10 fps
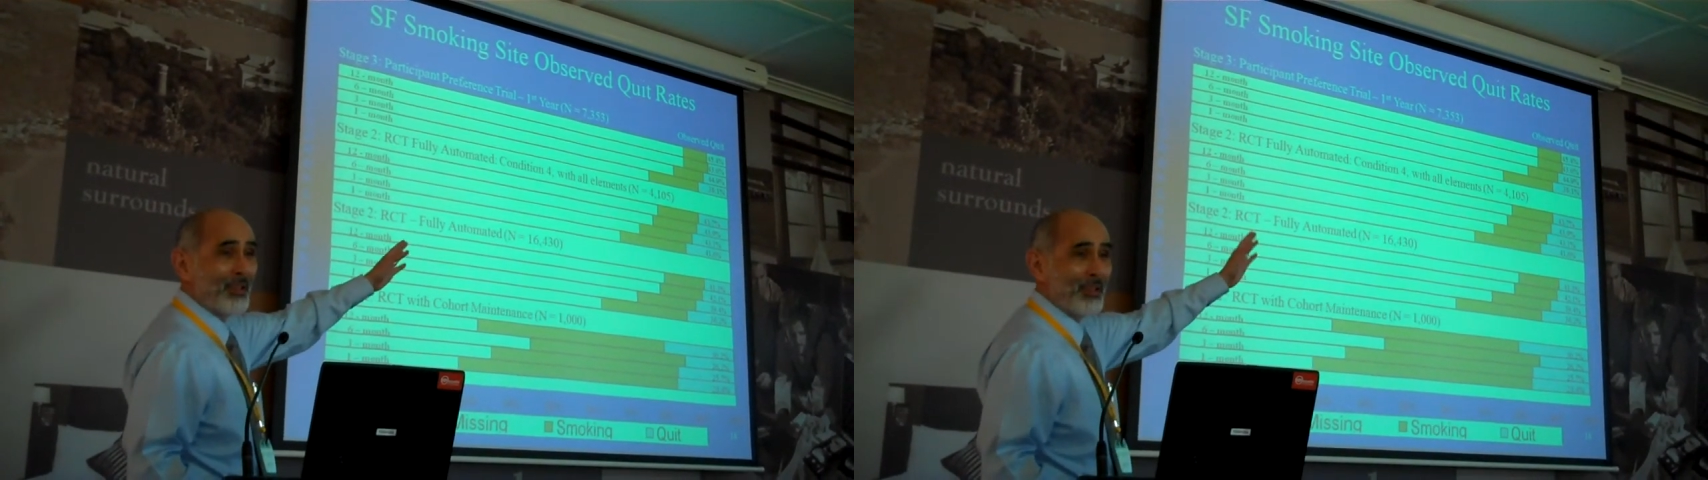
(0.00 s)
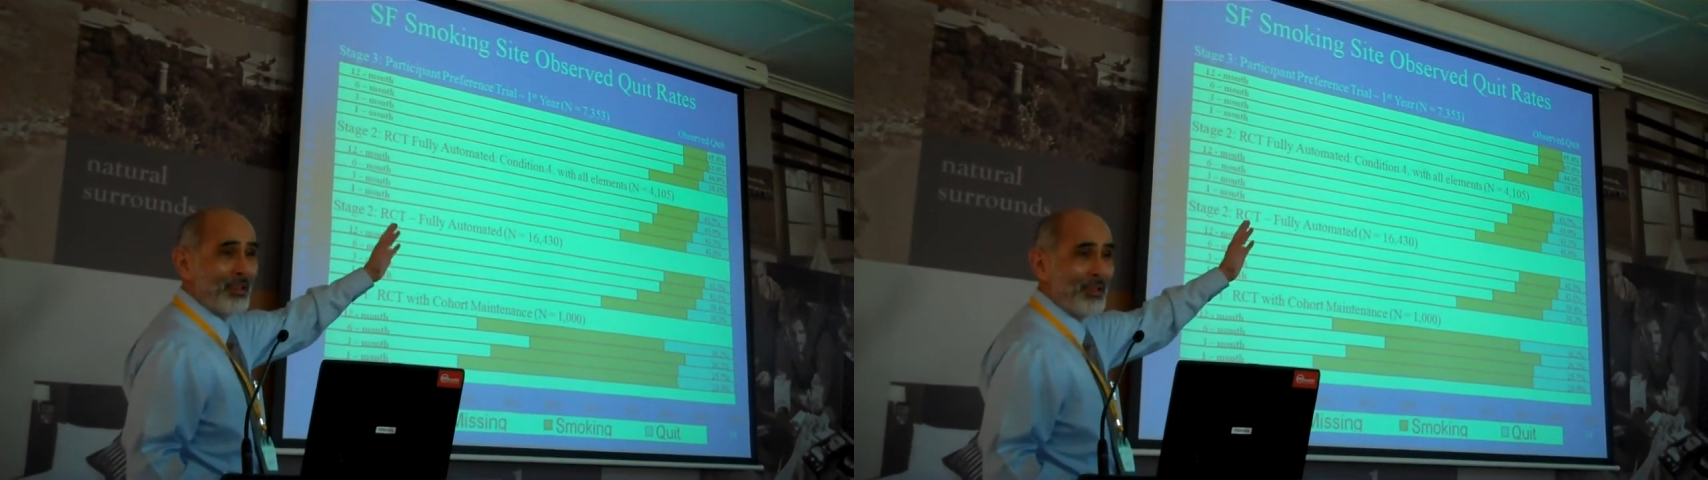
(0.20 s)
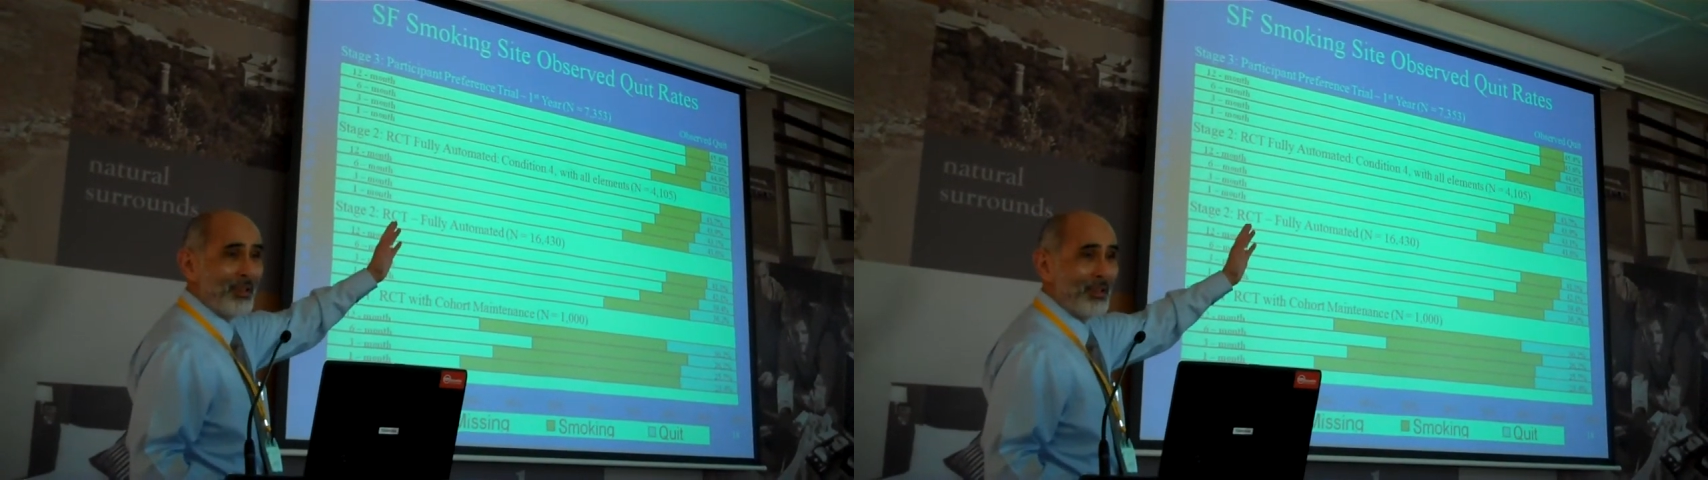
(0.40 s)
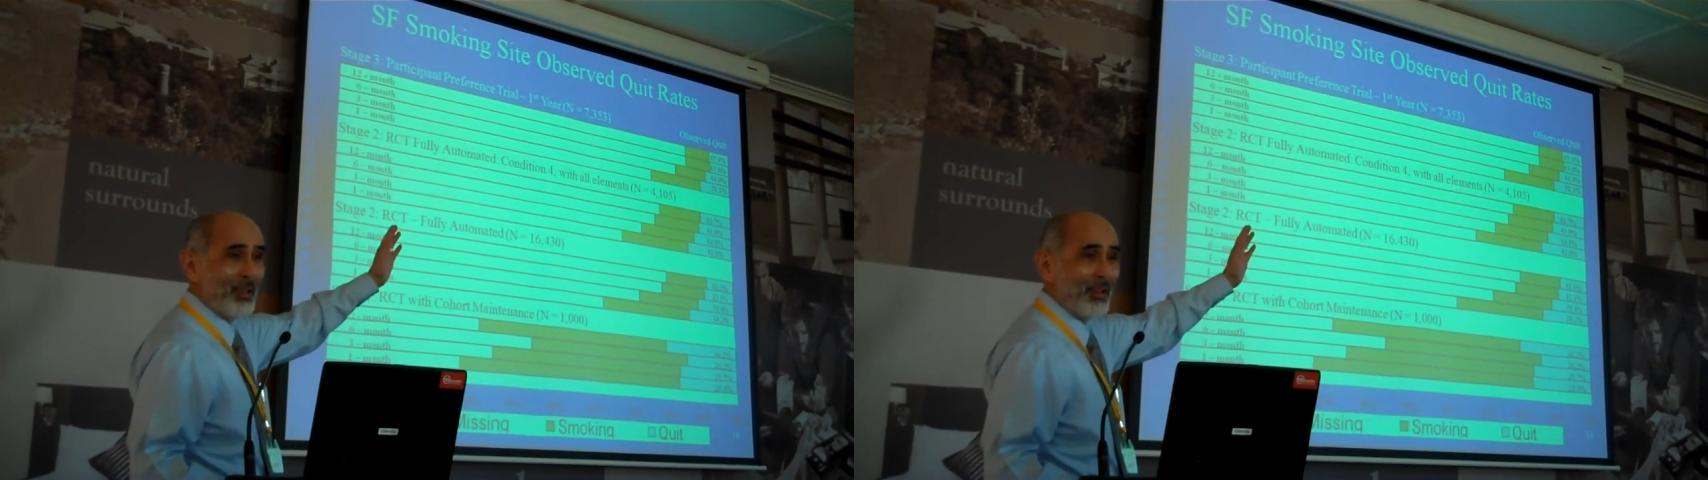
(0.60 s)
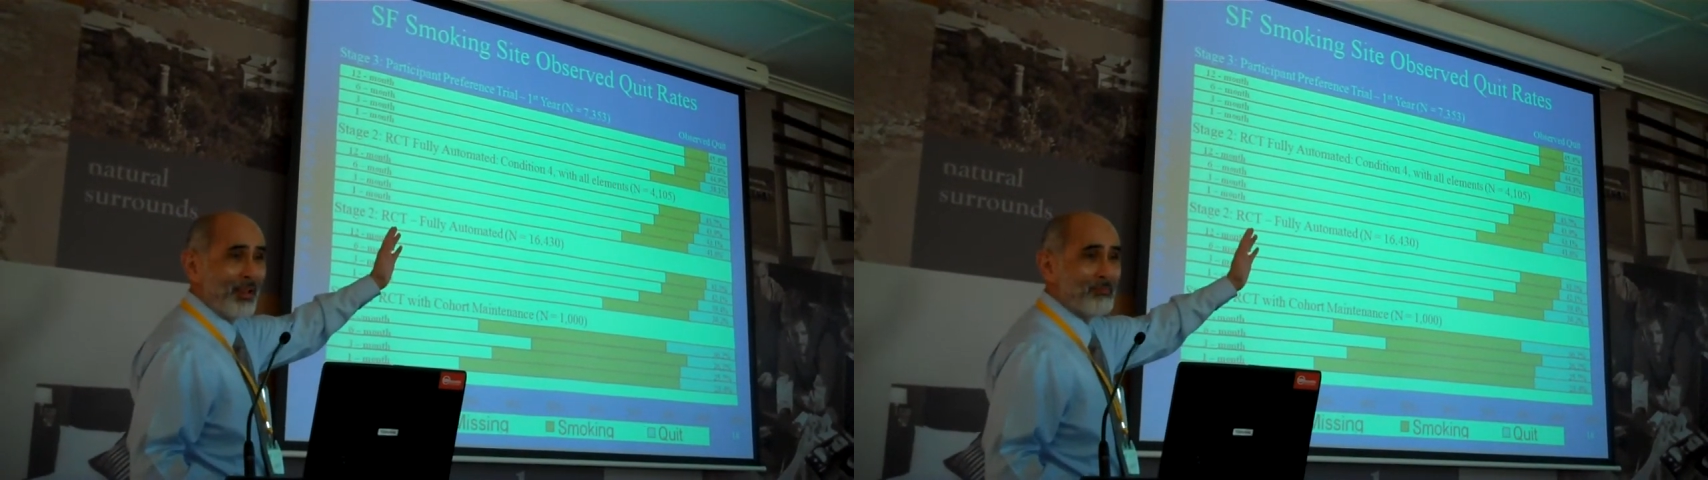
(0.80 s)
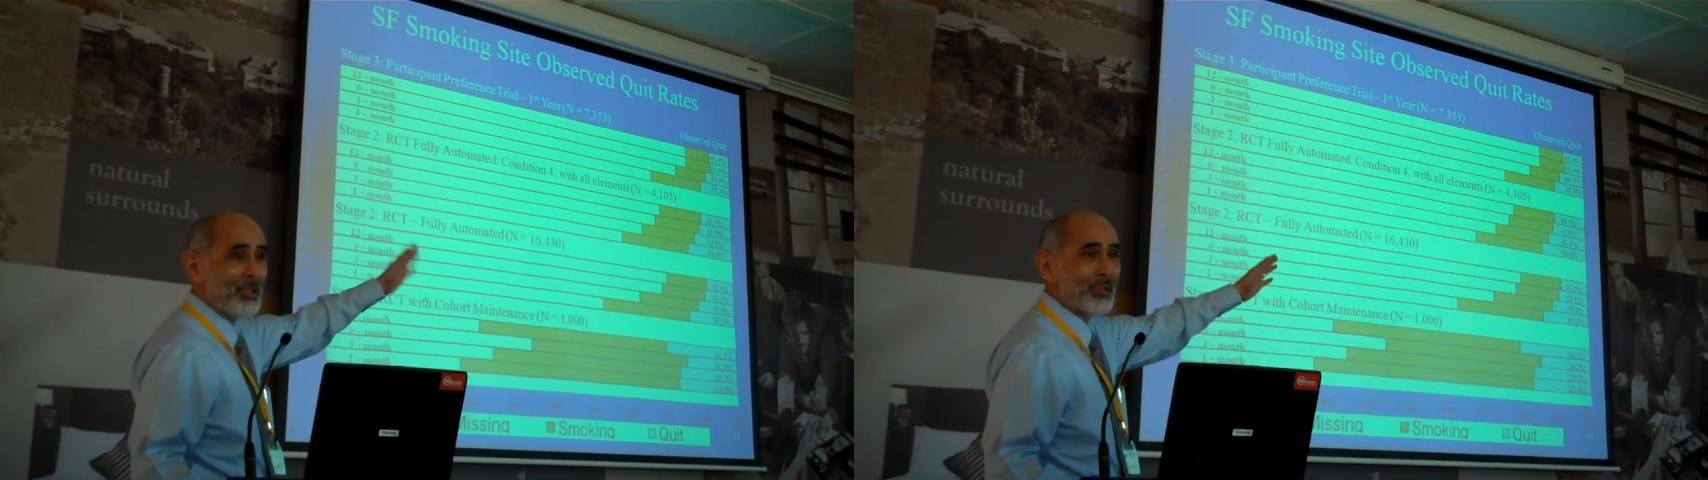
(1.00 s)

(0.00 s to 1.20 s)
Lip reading: The